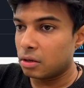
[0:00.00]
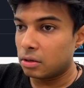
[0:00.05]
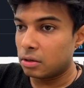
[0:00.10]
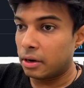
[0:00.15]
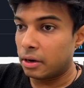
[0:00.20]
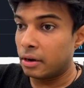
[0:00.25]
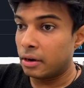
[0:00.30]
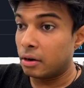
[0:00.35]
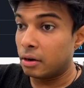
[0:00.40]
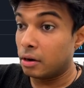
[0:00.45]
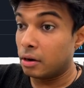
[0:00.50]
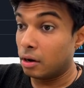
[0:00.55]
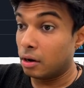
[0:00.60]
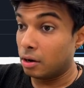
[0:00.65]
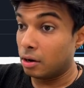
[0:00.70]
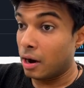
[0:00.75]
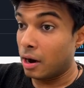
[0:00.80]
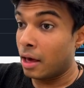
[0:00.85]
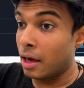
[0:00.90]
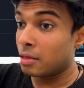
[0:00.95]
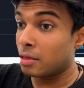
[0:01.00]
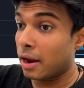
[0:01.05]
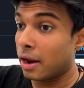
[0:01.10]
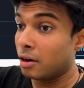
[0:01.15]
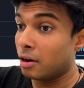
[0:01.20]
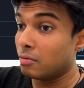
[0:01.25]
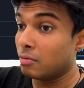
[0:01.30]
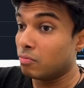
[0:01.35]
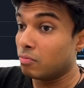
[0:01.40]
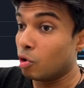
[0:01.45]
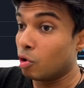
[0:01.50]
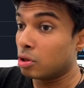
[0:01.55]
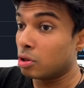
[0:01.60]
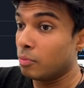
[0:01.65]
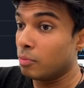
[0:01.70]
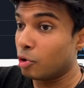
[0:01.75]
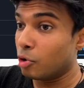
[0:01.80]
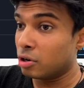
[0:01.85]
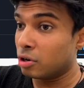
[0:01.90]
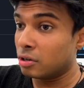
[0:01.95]
And last and most
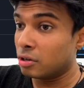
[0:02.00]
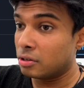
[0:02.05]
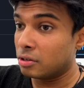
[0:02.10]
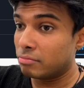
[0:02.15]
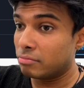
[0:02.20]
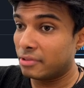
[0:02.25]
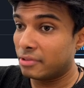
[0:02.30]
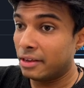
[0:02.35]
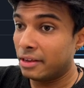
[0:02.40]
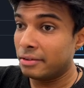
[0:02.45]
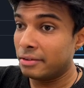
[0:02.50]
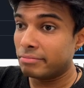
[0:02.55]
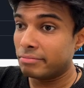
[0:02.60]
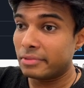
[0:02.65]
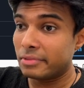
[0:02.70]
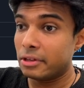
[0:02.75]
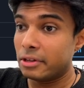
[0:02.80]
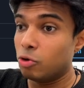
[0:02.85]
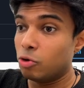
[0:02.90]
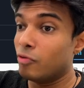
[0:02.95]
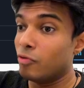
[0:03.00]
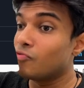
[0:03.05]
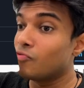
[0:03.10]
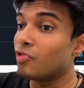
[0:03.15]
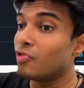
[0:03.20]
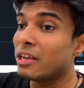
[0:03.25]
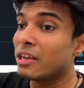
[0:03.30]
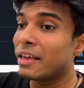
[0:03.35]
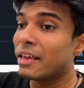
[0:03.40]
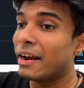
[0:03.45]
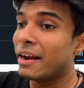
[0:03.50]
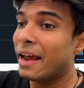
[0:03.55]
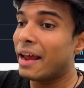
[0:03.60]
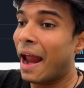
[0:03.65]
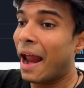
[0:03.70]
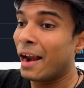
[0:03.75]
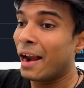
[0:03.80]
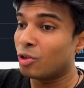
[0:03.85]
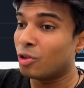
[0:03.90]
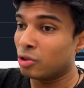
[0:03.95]
important thing, you will get
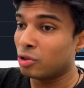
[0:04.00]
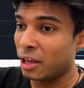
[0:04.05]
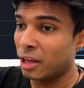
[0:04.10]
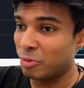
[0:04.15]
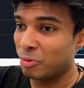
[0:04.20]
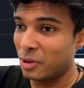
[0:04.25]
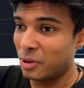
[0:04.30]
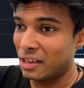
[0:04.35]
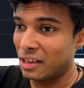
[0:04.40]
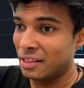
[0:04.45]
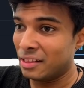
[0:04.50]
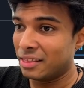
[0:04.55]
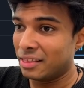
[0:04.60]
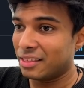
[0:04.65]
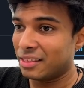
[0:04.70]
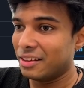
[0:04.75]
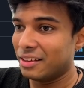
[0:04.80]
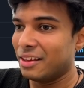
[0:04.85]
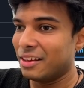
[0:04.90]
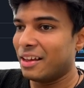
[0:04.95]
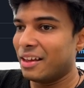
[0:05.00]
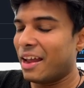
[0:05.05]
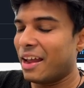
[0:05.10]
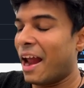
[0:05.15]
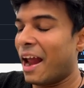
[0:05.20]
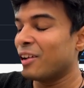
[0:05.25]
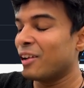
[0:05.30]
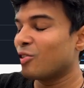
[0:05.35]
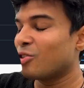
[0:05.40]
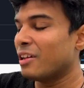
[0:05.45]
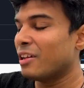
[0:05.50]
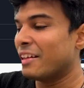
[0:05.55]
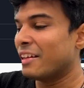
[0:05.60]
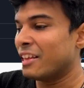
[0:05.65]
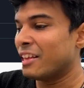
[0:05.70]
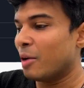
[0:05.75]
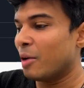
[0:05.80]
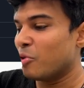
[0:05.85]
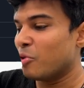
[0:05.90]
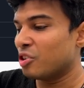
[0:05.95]
hands-on experience, hands-on
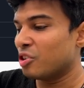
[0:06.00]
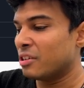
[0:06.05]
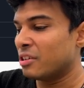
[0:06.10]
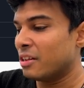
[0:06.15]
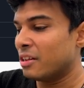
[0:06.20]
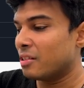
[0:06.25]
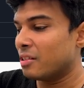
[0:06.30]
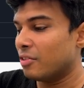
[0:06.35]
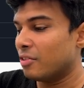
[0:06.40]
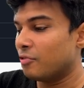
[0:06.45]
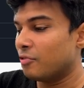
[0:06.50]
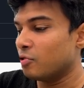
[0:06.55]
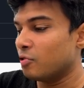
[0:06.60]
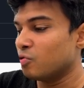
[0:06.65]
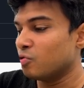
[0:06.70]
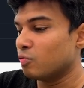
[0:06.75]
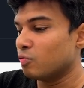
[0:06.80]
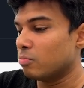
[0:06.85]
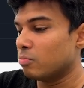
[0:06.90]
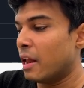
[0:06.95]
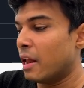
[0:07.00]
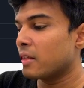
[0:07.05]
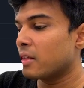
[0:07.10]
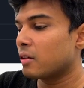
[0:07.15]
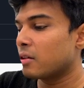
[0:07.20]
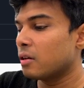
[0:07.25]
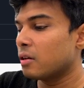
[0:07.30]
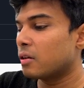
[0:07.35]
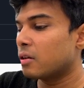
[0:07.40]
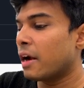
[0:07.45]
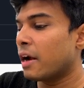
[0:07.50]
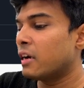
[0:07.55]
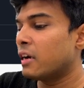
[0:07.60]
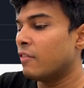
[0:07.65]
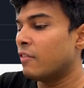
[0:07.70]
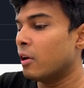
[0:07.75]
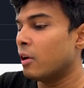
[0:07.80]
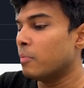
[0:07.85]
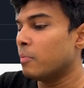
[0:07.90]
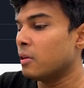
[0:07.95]
learning opportunities if you like start
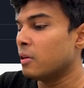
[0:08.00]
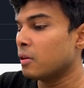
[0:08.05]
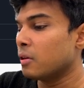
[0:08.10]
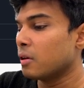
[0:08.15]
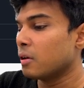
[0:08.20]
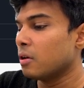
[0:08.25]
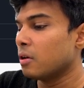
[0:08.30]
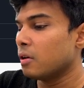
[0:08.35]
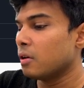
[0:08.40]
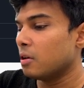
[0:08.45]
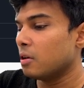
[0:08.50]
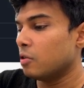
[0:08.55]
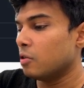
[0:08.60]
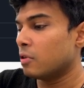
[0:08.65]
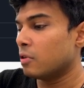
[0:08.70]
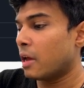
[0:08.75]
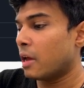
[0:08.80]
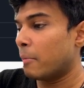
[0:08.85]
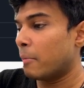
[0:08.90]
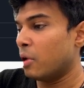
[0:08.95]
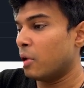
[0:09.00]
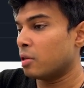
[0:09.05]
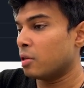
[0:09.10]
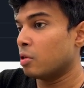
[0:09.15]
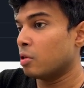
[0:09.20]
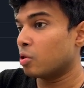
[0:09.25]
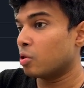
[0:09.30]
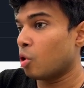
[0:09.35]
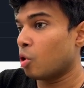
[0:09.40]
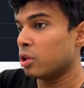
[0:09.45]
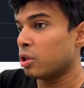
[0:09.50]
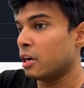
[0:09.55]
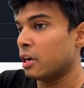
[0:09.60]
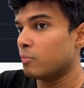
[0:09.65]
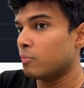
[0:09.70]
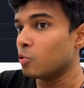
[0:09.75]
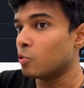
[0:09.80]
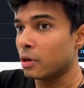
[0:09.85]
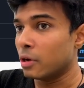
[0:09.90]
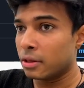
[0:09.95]
developing your applications on
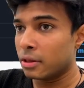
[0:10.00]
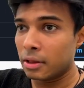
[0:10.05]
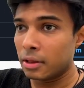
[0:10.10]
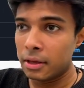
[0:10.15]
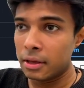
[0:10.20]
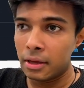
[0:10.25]
AWS.